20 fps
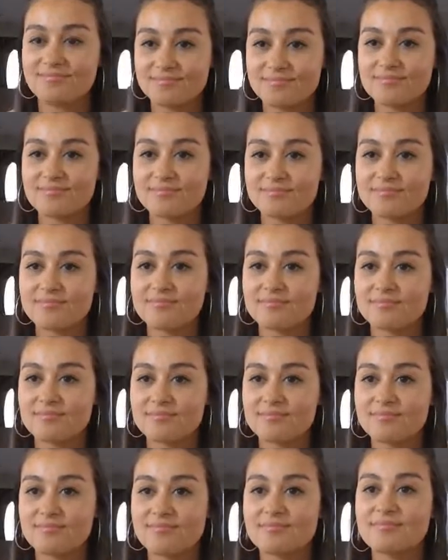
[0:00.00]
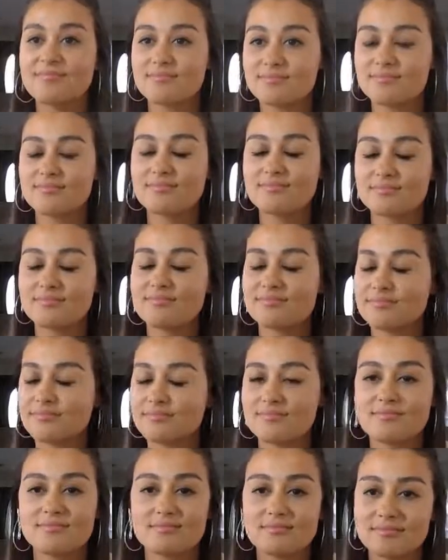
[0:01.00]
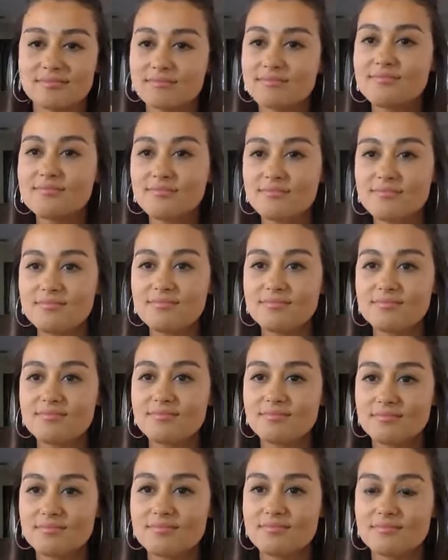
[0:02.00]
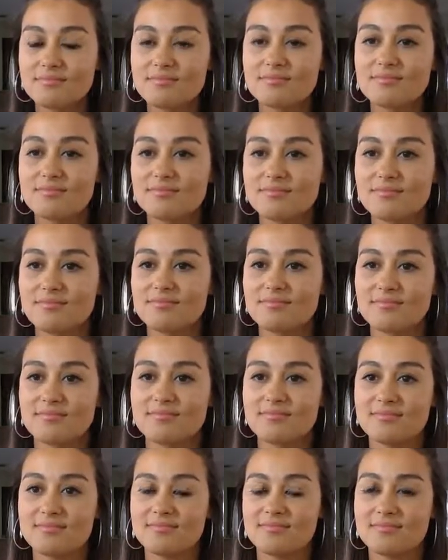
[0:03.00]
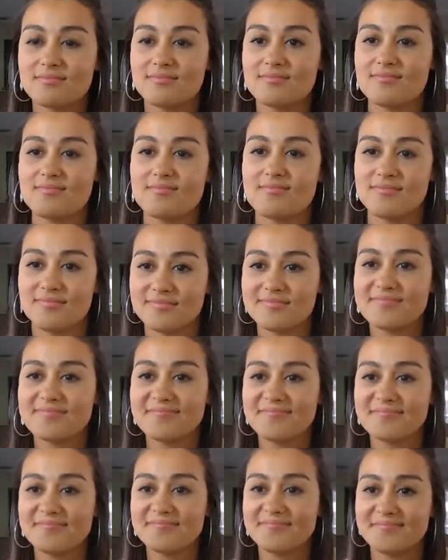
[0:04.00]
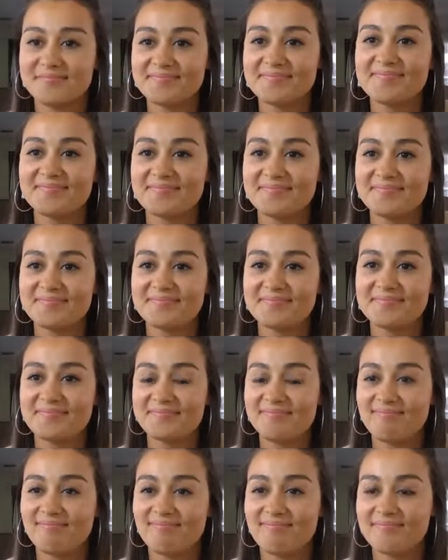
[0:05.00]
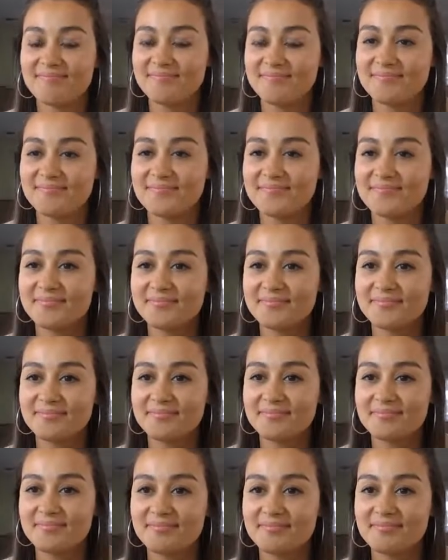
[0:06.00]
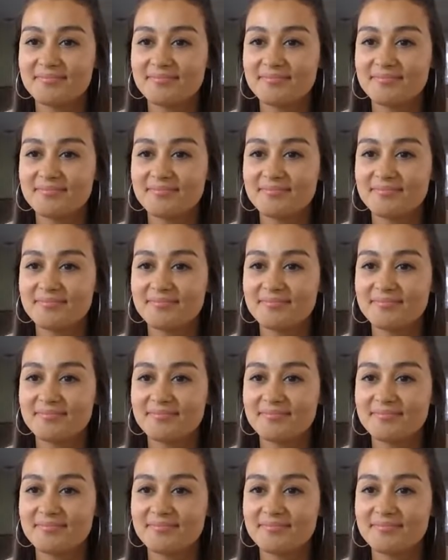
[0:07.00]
(not speaking)